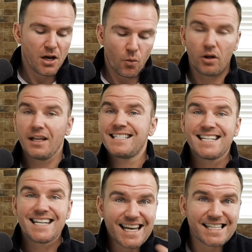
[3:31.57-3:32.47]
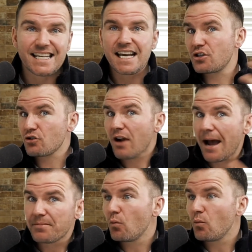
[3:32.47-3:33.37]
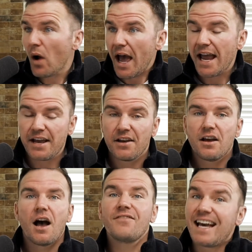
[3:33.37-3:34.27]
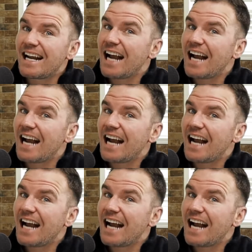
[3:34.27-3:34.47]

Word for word: Well, it's an easy and scrappy way of getting